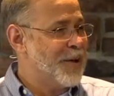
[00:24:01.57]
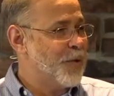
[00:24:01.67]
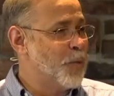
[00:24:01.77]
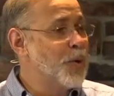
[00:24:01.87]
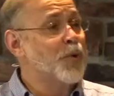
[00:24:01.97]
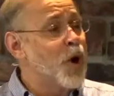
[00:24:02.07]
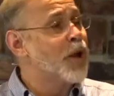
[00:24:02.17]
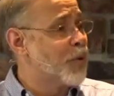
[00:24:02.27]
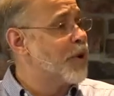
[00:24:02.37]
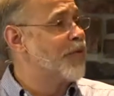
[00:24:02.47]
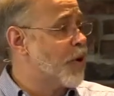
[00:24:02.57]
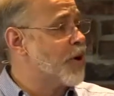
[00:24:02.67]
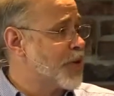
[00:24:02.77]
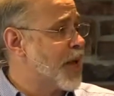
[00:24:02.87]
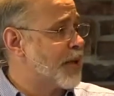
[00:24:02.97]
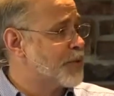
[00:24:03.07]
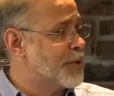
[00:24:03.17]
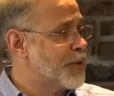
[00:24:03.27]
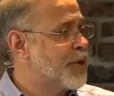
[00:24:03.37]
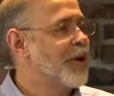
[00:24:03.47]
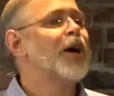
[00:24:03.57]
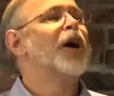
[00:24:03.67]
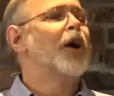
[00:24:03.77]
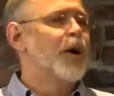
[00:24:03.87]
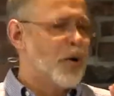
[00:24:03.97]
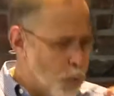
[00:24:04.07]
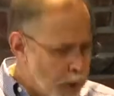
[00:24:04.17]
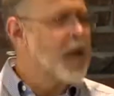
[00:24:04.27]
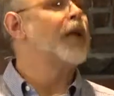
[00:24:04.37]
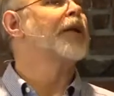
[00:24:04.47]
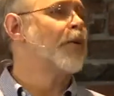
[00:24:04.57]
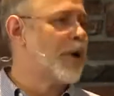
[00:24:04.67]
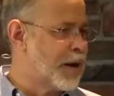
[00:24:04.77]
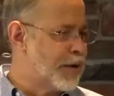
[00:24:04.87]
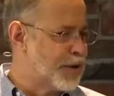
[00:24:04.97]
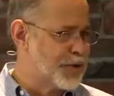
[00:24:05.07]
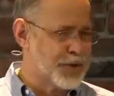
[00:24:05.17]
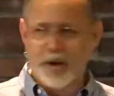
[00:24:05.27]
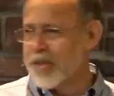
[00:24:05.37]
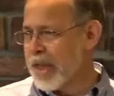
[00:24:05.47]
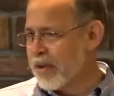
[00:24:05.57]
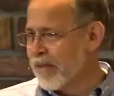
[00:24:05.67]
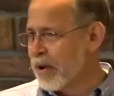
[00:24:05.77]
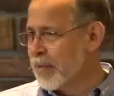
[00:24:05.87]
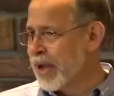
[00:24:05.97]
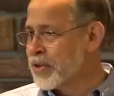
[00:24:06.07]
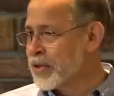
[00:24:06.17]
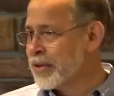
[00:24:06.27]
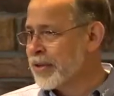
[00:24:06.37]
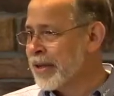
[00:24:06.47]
We would all agree for ourselves. We all know what our issues are, thank you very much